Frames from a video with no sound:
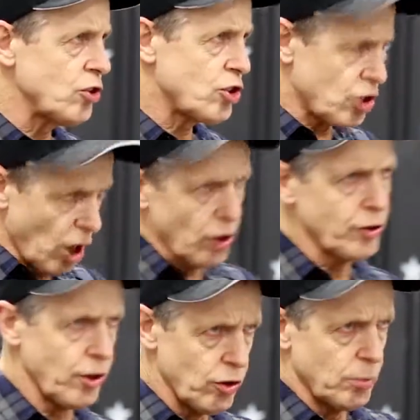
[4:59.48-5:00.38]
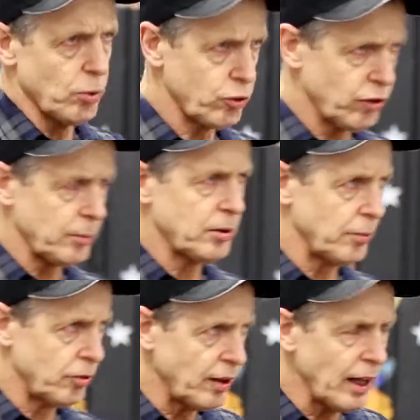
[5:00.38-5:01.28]
show the normal
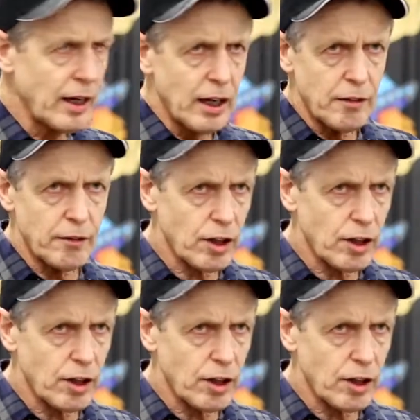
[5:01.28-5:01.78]
symptoms, and that the